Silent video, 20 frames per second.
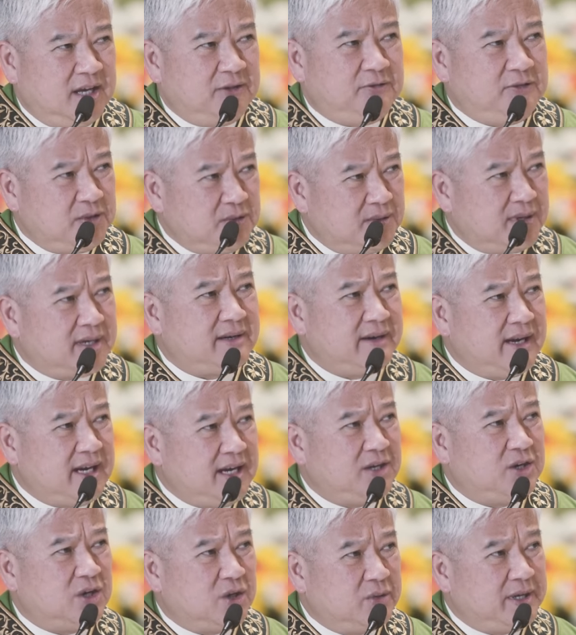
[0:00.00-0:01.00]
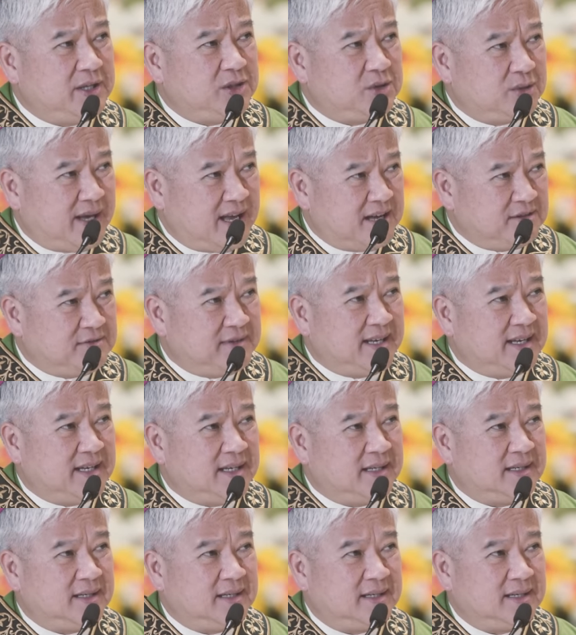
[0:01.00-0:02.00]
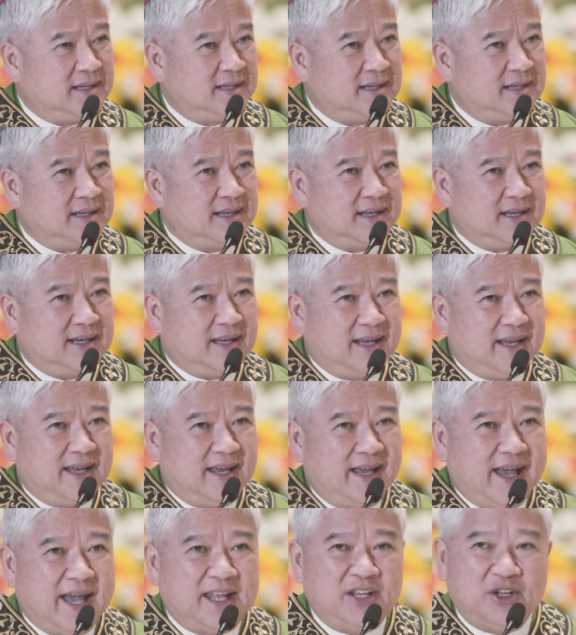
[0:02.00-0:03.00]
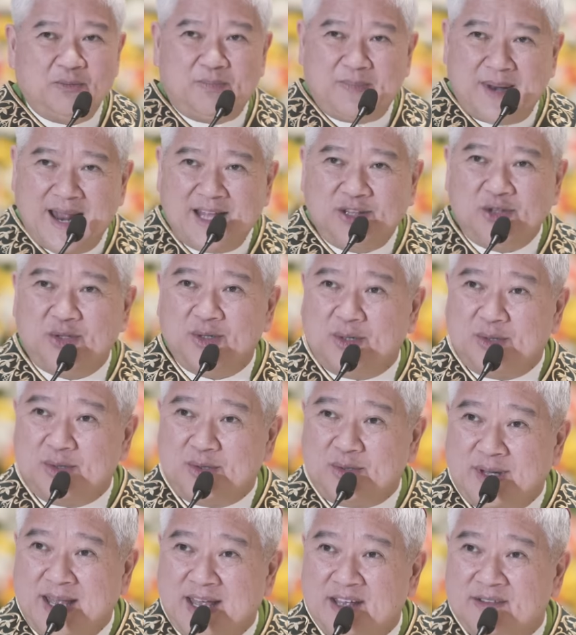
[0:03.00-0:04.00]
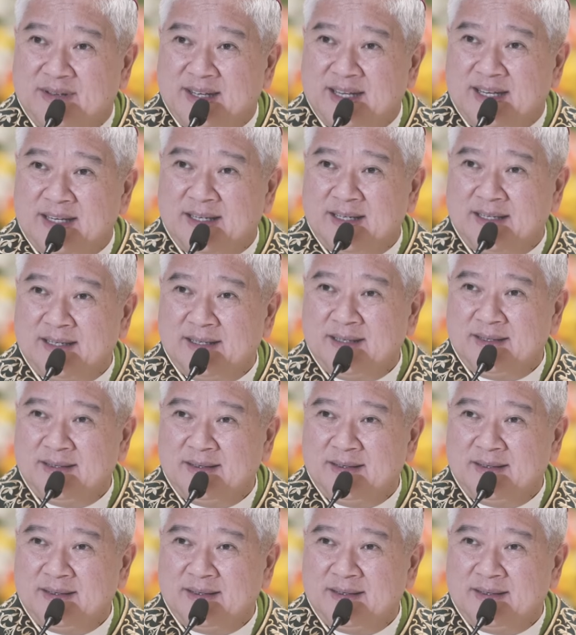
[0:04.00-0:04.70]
If you are really going to heaven and you plan to go to heaven,